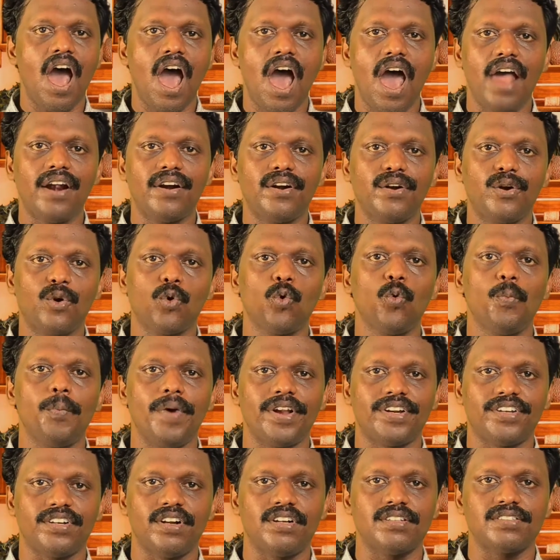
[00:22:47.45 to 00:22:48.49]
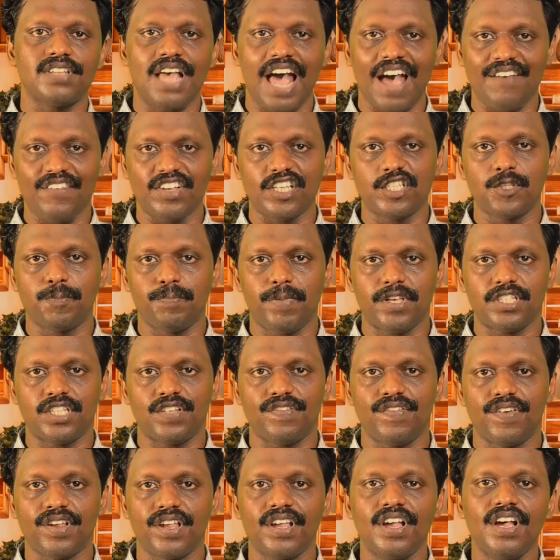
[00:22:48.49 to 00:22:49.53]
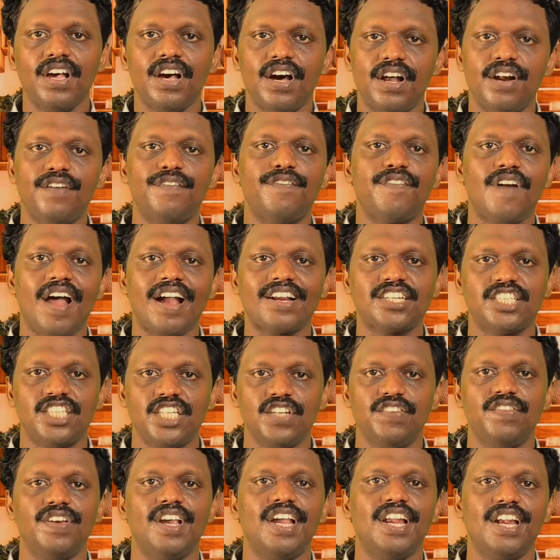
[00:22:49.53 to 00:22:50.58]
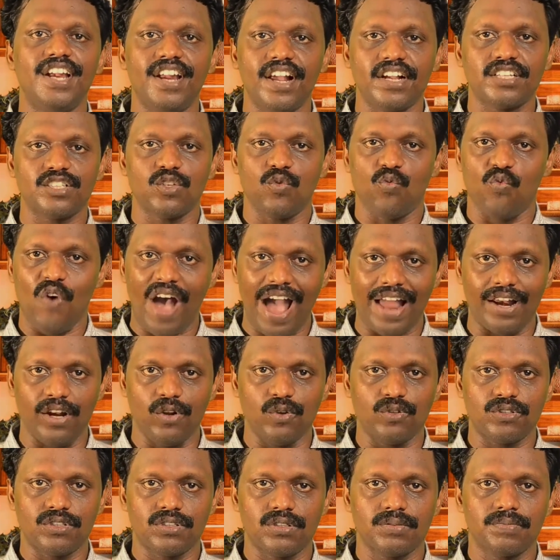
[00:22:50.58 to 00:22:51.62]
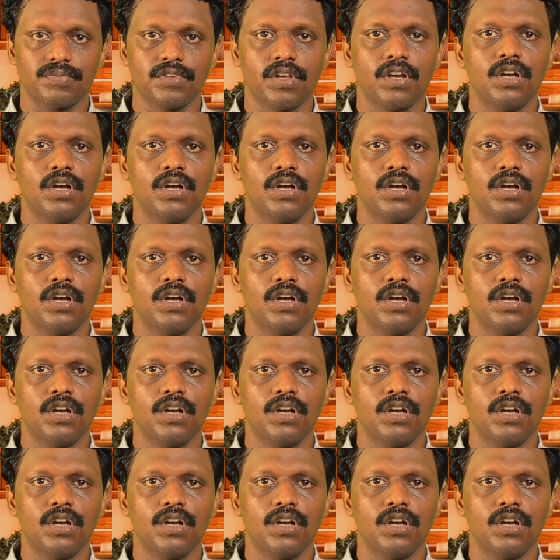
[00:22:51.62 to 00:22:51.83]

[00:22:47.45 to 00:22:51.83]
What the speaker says: and true metals having specific refractive index values.